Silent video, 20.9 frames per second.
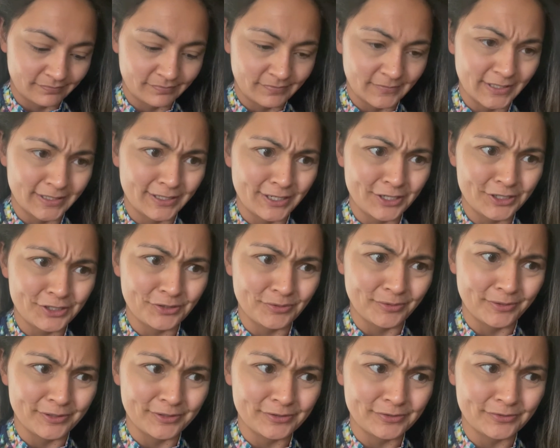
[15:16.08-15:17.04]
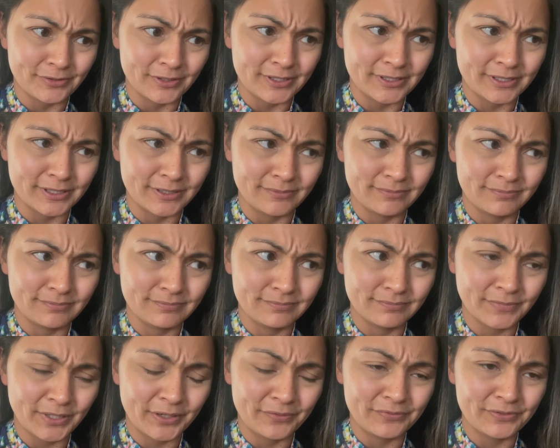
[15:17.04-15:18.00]
in case you were interested,
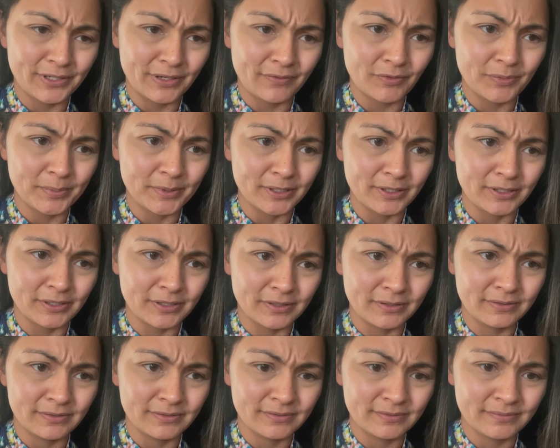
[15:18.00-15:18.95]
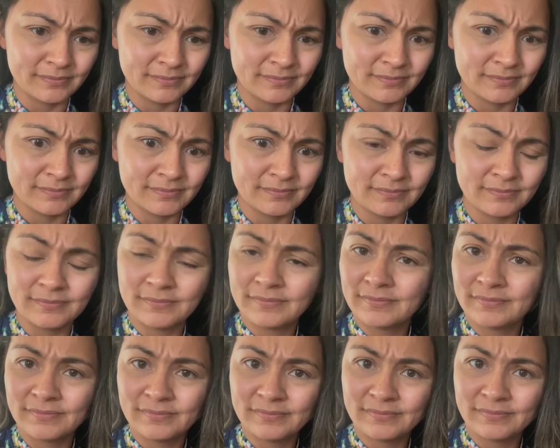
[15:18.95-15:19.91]
I've never been
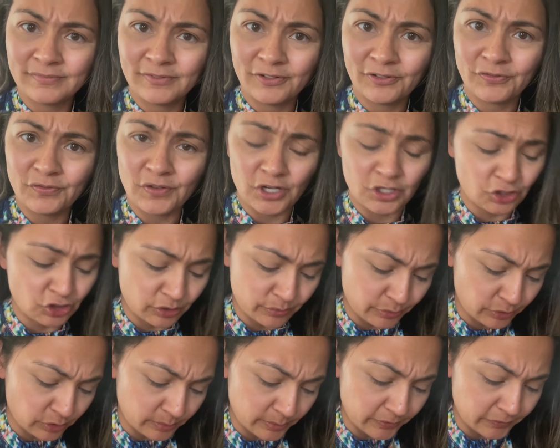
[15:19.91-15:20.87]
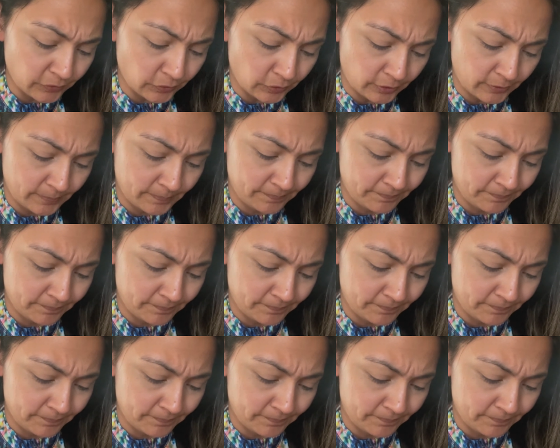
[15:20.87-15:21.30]
fashionable before.